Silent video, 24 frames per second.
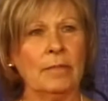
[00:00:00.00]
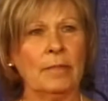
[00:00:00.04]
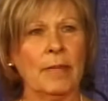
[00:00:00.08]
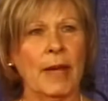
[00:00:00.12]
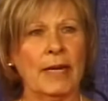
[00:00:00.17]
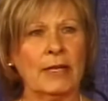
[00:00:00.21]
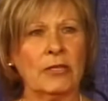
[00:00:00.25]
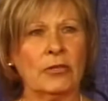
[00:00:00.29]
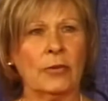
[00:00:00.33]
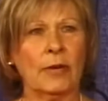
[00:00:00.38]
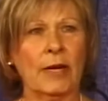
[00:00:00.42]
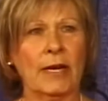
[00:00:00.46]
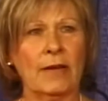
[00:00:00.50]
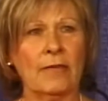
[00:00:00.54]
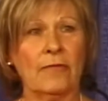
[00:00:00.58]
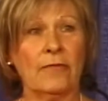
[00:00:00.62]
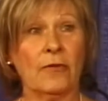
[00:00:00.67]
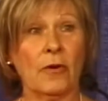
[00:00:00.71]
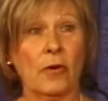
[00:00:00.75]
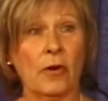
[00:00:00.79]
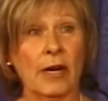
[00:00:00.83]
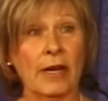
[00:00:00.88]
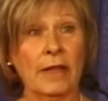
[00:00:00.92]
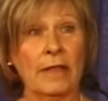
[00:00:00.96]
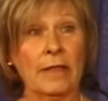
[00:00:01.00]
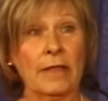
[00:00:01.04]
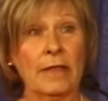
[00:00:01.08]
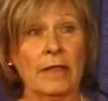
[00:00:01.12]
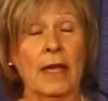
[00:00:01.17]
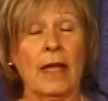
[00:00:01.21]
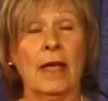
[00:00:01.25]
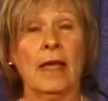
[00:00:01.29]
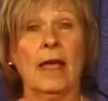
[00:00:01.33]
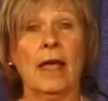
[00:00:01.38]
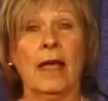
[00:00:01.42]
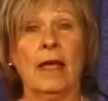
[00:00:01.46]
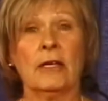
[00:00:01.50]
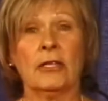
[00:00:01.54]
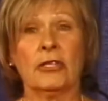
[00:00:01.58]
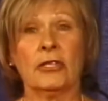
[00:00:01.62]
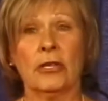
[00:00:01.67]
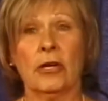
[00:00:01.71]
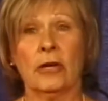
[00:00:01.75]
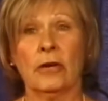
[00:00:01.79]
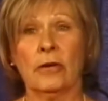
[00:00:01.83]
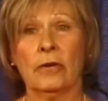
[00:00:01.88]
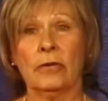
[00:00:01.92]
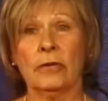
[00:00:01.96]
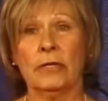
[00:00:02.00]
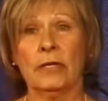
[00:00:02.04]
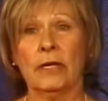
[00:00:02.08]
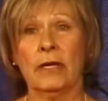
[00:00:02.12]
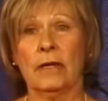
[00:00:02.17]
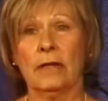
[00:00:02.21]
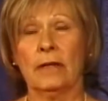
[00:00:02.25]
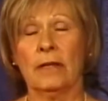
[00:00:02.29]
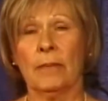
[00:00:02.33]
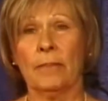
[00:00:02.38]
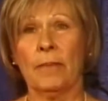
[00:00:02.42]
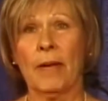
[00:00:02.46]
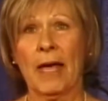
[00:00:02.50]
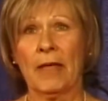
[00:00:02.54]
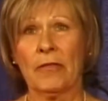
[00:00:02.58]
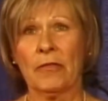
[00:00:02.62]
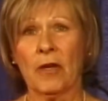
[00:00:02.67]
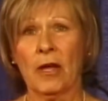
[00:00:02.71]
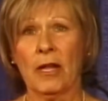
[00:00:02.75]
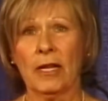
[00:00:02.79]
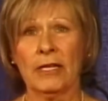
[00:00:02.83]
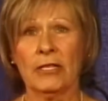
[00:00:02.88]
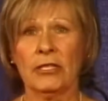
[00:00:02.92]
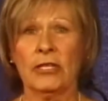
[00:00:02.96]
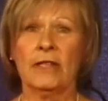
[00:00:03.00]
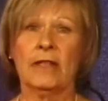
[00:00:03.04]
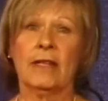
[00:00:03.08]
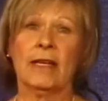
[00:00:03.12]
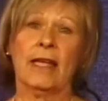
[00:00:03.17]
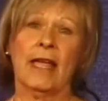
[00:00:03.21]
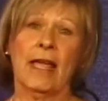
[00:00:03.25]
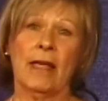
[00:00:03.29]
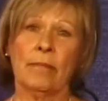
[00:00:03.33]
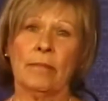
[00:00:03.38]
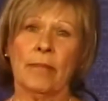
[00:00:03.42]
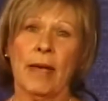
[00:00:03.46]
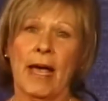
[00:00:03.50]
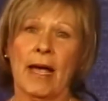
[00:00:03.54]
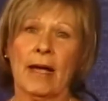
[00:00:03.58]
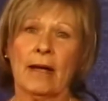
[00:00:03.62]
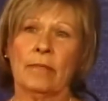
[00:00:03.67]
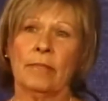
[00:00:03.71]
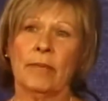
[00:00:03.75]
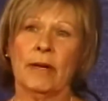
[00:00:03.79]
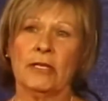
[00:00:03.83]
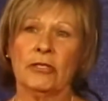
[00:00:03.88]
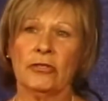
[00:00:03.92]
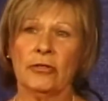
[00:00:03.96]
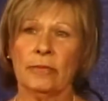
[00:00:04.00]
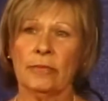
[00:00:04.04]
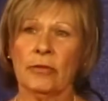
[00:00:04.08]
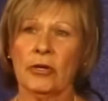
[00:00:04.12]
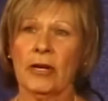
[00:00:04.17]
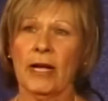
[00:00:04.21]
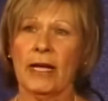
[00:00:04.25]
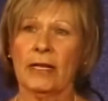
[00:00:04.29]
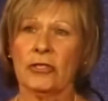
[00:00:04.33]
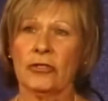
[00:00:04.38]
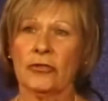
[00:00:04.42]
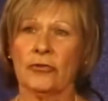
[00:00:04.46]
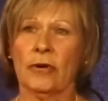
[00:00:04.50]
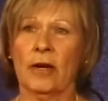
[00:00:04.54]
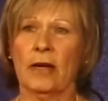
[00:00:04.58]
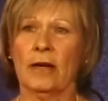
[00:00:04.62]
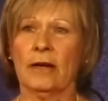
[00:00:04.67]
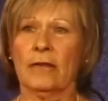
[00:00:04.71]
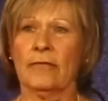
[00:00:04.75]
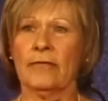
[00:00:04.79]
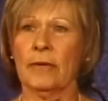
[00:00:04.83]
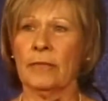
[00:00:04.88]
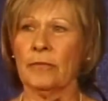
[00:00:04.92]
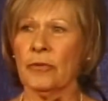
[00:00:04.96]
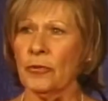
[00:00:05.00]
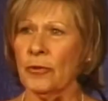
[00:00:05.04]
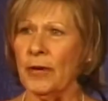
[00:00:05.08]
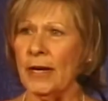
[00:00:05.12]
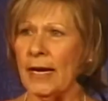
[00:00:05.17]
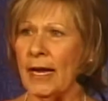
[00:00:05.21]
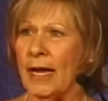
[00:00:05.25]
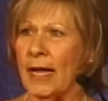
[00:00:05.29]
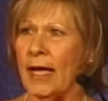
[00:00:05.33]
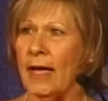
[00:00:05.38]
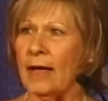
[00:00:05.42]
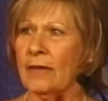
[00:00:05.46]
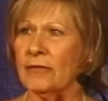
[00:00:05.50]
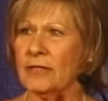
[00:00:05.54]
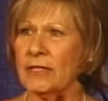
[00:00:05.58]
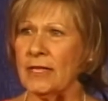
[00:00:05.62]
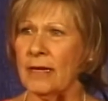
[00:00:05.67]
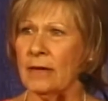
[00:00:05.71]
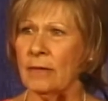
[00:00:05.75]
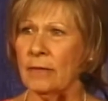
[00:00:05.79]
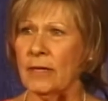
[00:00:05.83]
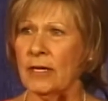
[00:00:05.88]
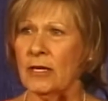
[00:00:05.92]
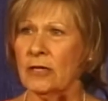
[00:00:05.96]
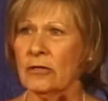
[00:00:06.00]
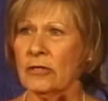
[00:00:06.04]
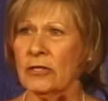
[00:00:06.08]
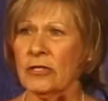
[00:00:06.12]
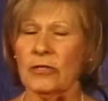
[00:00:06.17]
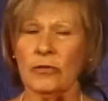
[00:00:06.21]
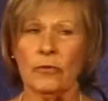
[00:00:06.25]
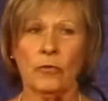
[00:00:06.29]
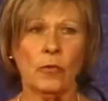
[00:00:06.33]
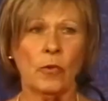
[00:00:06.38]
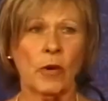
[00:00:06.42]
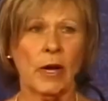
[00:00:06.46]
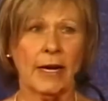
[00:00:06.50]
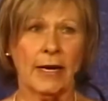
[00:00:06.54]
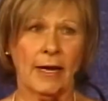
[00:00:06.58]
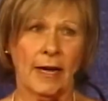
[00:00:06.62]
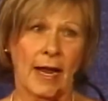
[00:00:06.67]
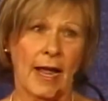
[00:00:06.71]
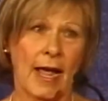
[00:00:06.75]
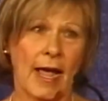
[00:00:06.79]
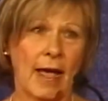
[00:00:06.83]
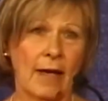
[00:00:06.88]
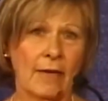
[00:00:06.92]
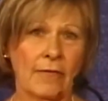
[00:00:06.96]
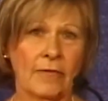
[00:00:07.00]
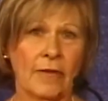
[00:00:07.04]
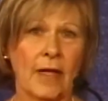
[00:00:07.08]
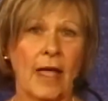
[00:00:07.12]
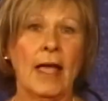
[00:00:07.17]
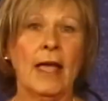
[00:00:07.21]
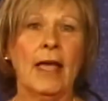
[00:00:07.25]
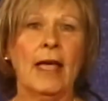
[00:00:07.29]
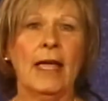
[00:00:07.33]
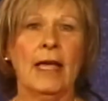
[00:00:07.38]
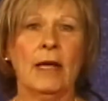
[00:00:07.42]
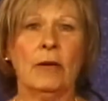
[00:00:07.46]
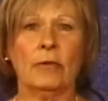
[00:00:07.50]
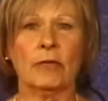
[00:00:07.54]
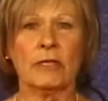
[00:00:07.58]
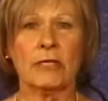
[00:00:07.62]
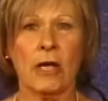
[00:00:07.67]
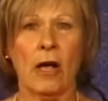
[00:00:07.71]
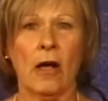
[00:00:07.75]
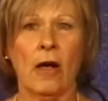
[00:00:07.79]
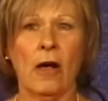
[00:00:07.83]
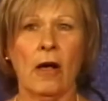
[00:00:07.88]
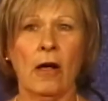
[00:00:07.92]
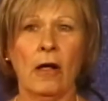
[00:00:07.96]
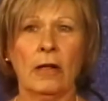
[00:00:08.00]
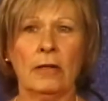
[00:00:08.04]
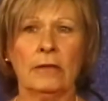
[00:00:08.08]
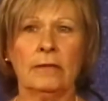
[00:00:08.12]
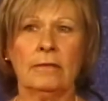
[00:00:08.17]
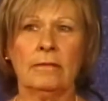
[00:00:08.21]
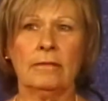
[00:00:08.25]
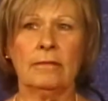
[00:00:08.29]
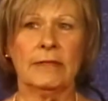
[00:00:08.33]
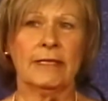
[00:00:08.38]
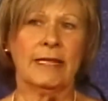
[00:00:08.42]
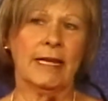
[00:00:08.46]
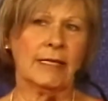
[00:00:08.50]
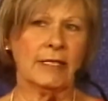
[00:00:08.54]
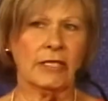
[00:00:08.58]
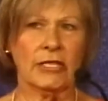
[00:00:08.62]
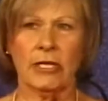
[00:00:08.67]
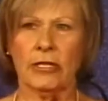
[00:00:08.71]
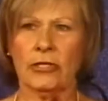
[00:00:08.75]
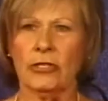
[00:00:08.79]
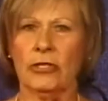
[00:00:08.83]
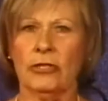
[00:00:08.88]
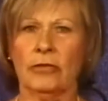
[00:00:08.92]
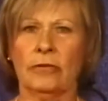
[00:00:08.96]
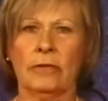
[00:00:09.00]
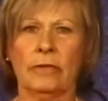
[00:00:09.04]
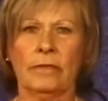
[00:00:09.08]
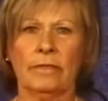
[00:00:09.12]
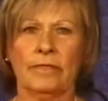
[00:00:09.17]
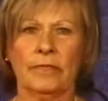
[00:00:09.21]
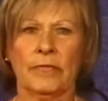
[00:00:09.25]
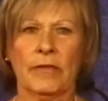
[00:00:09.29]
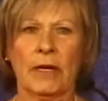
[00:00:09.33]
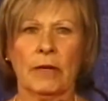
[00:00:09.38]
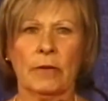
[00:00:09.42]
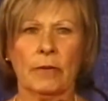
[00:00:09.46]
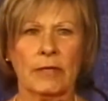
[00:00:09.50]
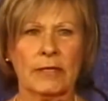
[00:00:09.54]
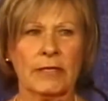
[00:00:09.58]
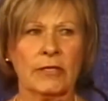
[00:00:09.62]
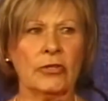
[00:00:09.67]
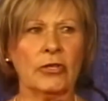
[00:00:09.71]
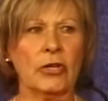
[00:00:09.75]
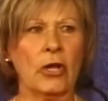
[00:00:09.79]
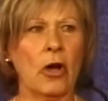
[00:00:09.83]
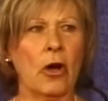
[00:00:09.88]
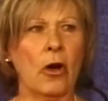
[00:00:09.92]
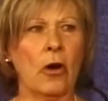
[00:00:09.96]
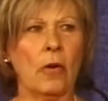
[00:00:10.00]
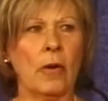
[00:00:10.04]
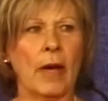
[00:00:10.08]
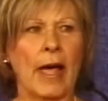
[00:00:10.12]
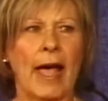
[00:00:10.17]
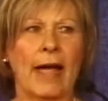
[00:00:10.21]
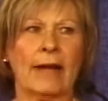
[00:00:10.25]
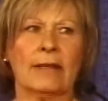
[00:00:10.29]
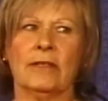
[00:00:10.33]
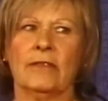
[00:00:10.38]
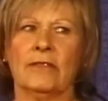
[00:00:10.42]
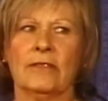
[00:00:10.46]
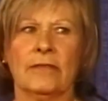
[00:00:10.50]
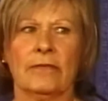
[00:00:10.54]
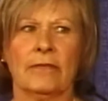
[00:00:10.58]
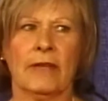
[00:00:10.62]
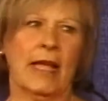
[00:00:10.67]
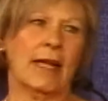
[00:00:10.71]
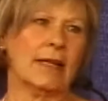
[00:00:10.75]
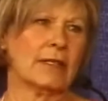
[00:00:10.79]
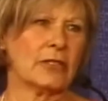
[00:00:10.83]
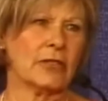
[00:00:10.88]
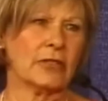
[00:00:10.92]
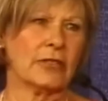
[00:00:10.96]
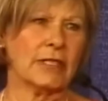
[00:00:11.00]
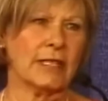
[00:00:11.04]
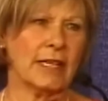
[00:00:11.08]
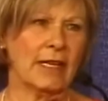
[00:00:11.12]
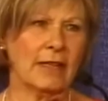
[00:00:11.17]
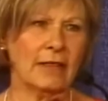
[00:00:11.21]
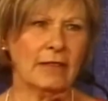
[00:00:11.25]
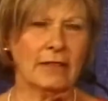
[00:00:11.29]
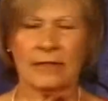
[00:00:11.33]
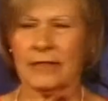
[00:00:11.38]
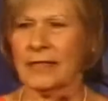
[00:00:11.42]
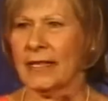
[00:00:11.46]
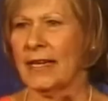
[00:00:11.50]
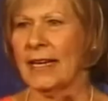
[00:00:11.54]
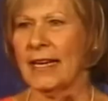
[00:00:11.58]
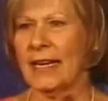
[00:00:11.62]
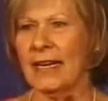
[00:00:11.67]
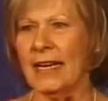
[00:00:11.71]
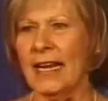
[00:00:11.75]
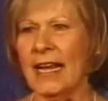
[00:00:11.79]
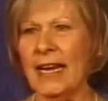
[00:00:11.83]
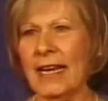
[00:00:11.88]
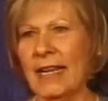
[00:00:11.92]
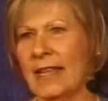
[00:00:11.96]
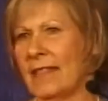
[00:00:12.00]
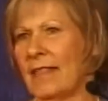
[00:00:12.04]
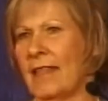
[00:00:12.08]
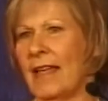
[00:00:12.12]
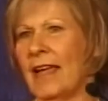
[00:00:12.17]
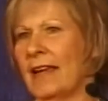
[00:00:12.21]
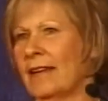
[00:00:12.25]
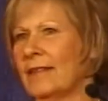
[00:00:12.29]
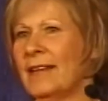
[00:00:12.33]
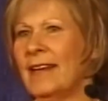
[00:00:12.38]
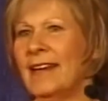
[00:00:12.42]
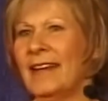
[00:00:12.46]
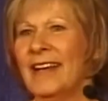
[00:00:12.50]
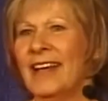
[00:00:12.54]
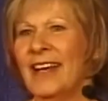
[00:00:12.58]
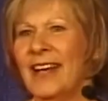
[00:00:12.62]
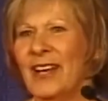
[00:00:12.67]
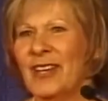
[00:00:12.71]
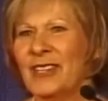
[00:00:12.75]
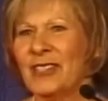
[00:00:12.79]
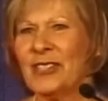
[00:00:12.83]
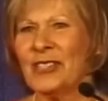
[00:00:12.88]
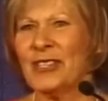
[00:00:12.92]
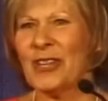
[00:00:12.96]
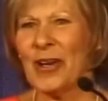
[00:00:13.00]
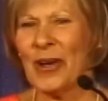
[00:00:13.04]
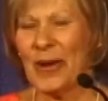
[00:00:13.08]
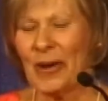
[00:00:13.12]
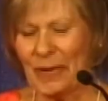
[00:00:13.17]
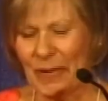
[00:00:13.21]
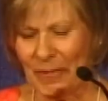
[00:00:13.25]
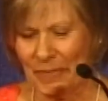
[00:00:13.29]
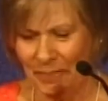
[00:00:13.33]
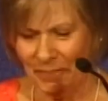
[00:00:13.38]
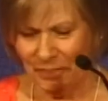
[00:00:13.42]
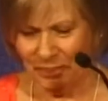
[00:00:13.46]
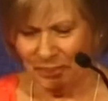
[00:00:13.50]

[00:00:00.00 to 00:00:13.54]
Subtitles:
May 24th, showed the pathology that came back. My tumor had shrunk from 3.5 centimeters to 1.5. It was all dead tissue. There was no active cancer cells in anything. So